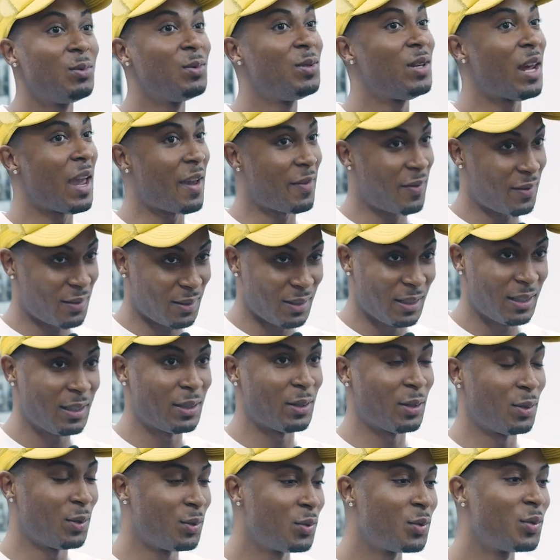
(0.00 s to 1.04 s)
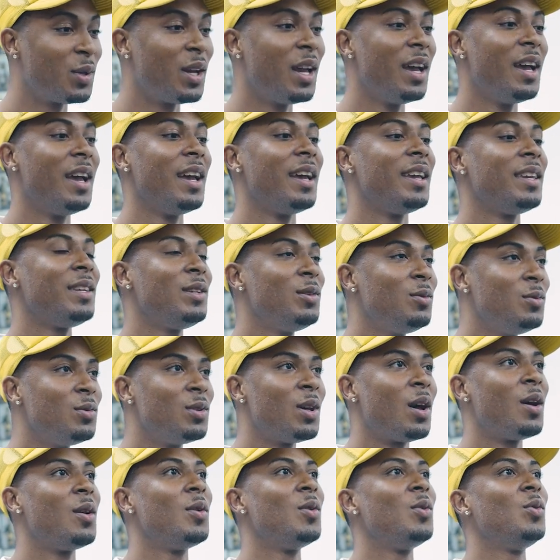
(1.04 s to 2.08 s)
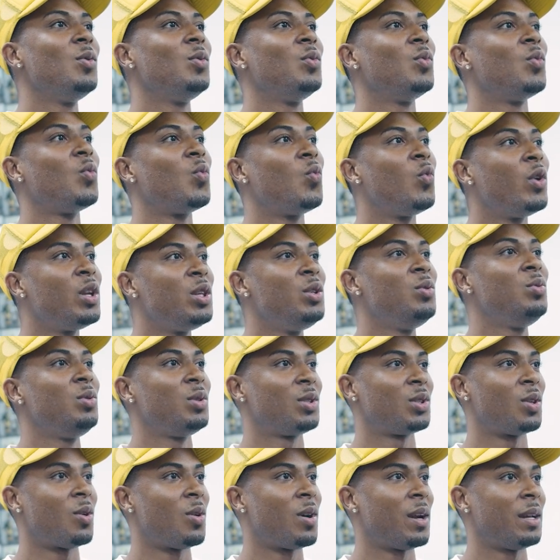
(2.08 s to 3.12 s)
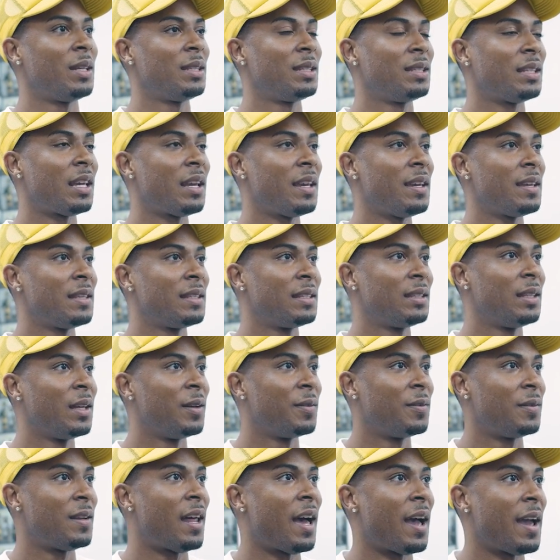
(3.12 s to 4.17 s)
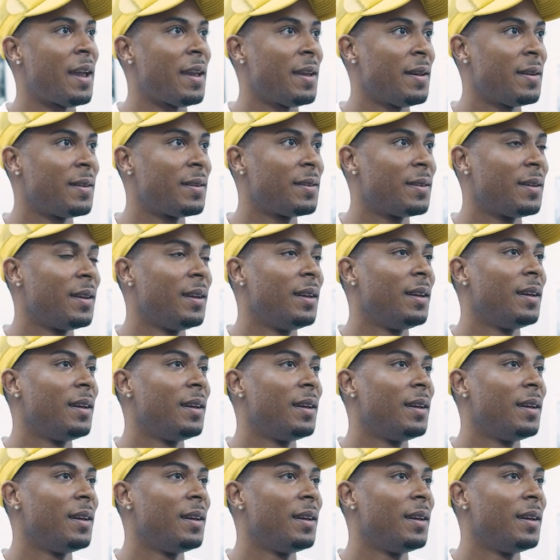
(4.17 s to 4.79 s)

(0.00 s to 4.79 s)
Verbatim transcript: Okay. You definitely do. You know when you start saying stuff like,